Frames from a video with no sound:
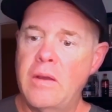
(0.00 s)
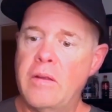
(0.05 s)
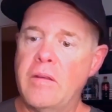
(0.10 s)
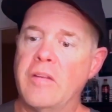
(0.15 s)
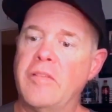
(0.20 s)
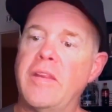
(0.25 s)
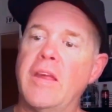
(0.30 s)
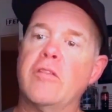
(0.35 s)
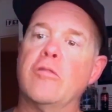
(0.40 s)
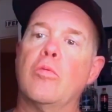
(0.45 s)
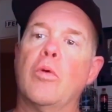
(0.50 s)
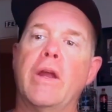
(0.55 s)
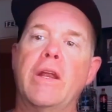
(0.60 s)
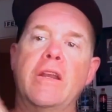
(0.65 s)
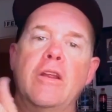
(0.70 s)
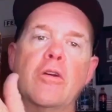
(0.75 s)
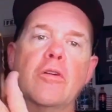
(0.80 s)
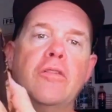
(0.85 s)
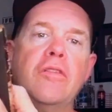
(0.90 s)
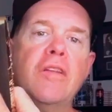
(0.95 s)
This has
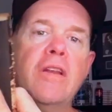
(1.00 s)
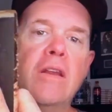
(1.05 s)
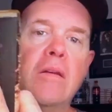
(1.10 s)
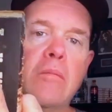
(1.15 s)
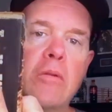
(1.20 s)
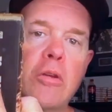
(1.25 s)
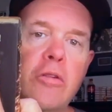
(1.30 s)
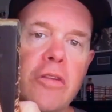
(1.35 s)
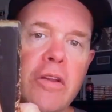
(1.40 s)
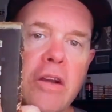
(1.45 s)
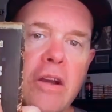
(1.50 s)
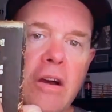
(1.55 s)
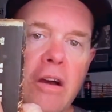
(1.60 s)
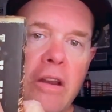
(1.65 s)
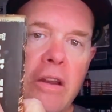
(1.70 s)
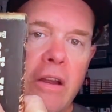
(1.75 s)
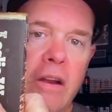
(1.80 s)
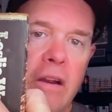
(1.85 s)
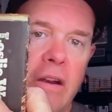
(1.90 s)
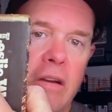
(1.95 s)
Radio City Music
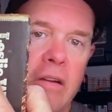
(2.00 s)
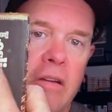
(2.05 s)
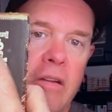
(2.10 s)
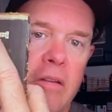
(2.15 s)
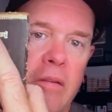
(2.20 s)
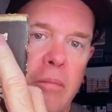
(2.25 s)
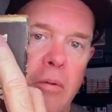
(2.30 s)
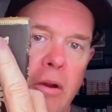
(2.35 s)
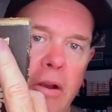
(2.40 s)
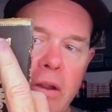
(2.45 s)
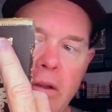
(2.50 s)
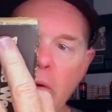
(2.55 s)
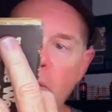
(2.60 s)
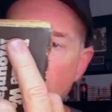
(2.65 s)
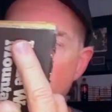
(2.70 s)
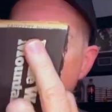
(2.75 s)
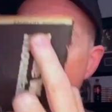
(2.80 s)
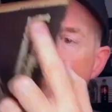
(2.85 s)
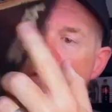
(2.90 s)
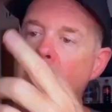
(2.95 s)
on there. Pretty
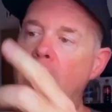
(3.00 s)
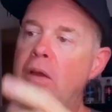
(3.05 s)
cool.